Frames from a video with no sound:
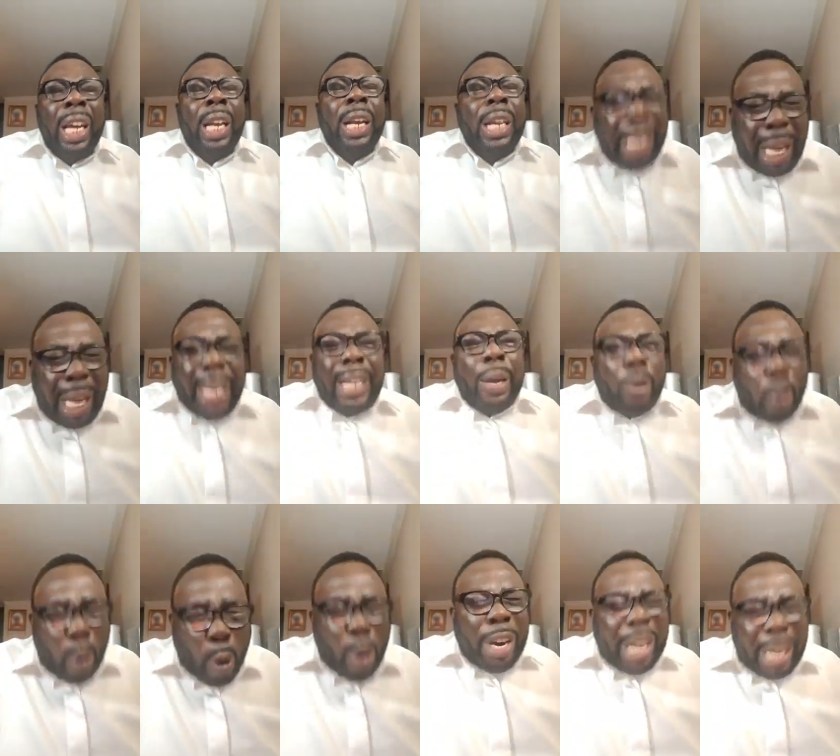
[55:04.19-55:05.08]
Let
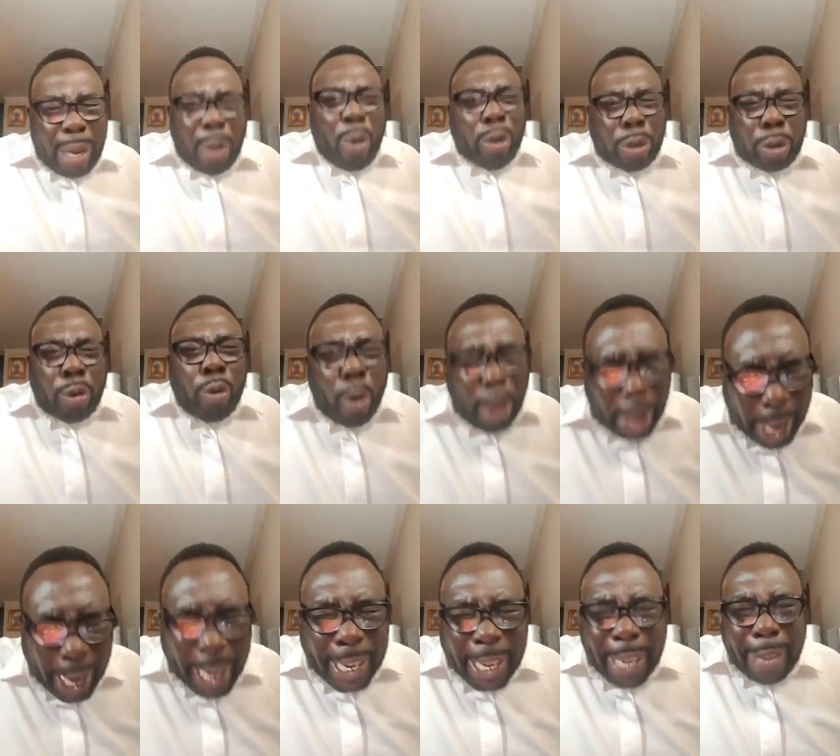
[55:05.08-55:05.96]
the Holy Ghost
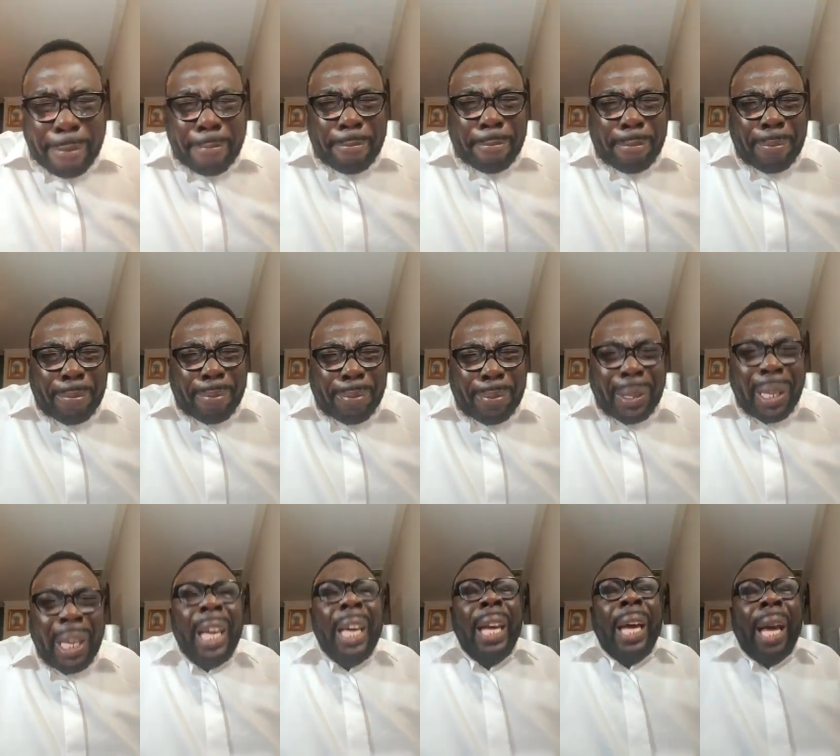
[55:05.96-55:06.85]
locate them
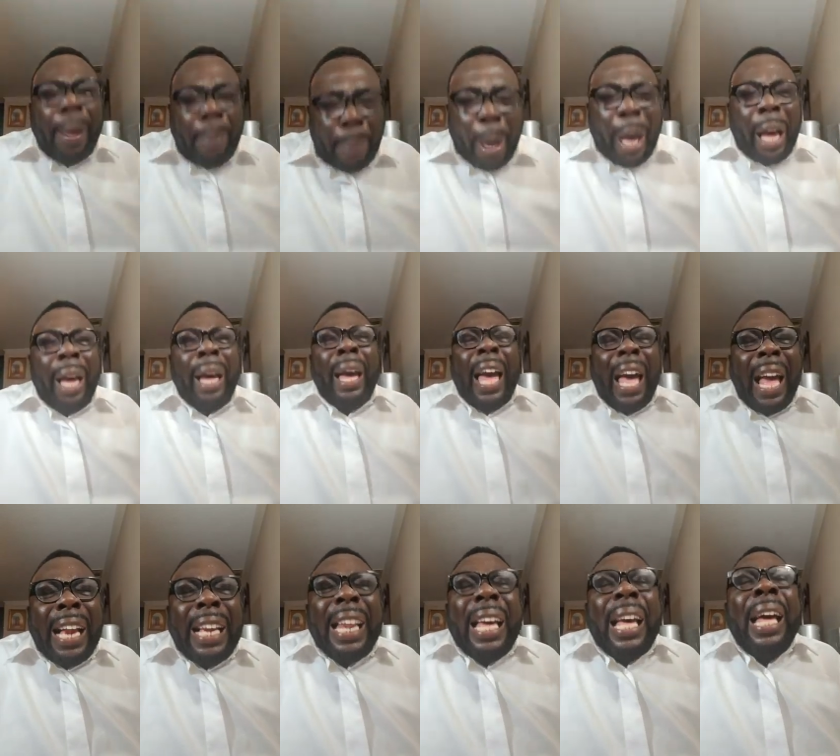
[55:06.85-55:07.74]

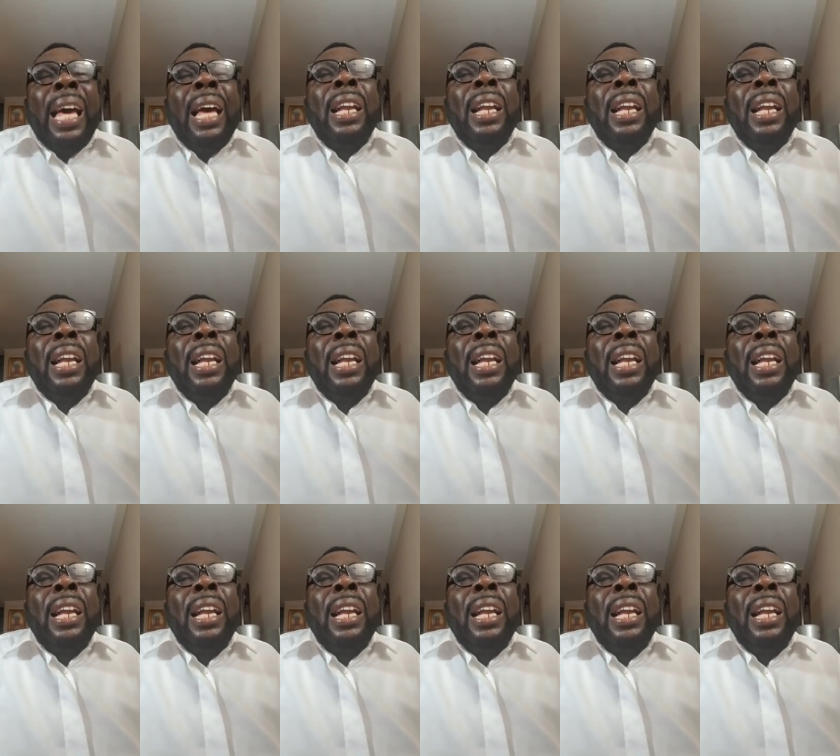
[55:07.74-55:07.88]
and